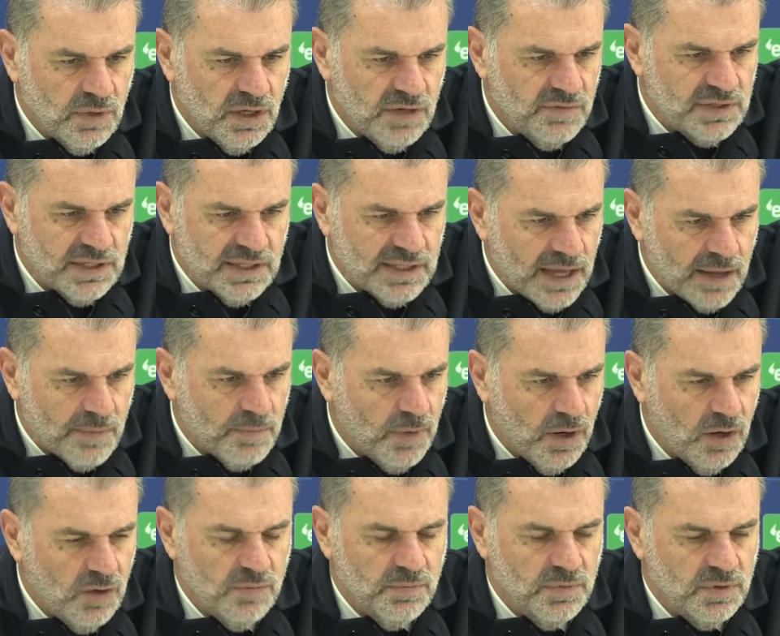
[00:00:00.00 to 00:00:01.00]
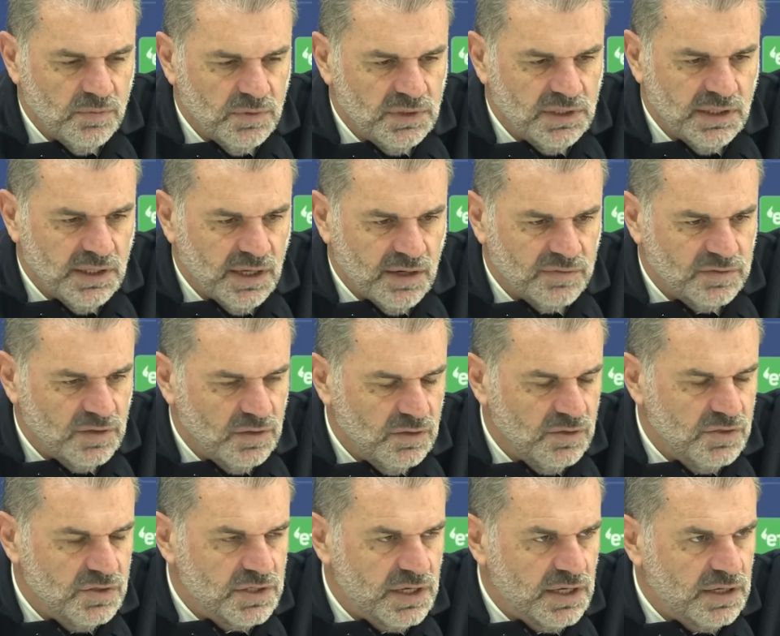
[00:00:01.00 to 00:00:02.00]
even in that moment, we didn't have to
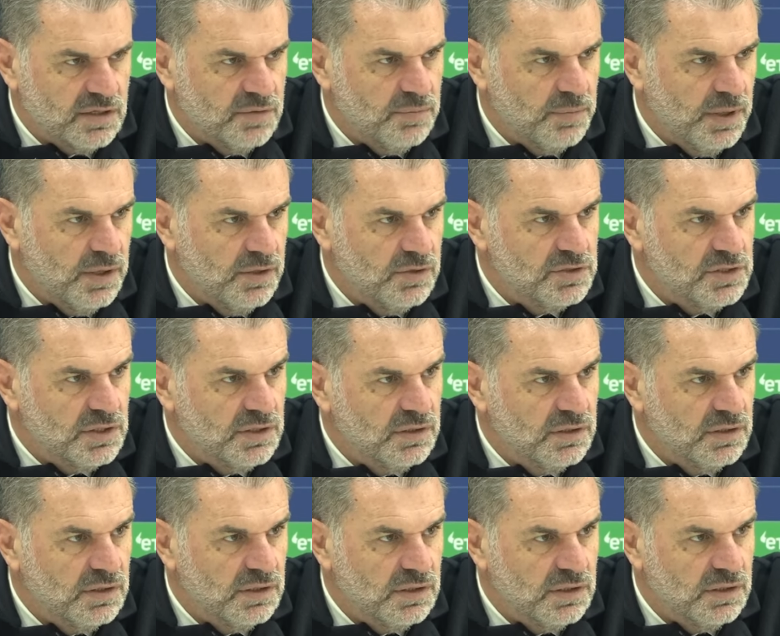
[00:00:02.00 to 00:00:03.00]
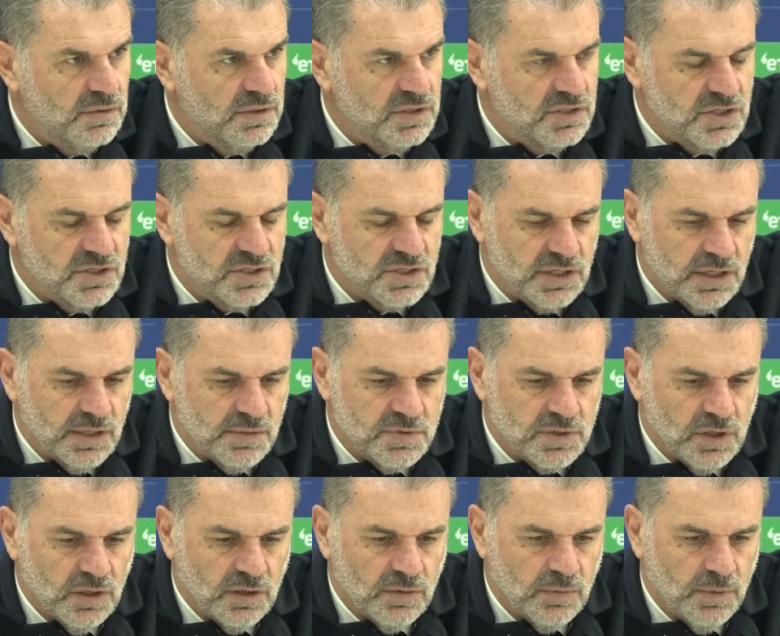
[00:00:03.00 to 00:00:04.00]
lose our composure. You know, it just
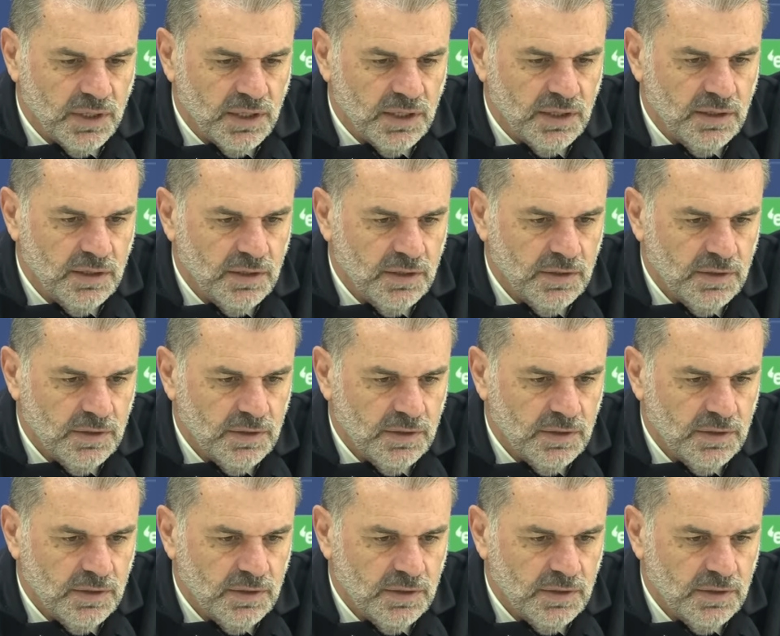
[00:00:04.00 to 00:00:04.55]
seems like we